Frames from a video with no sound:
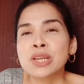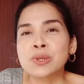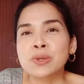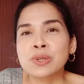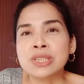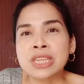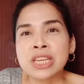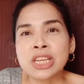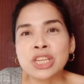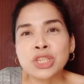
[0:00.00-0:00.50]

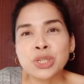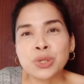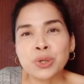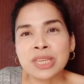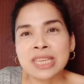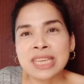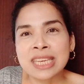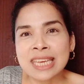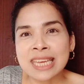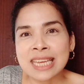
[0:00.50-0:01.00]
to teach
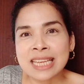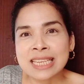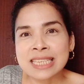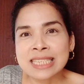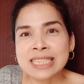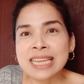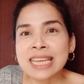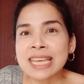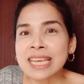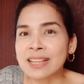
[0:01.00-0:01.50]
your kid
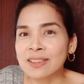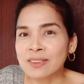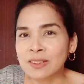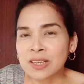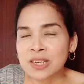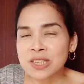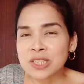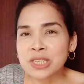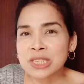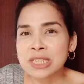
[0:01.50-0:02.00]

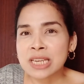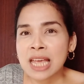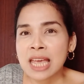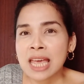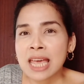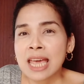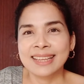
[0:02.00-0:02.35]
English.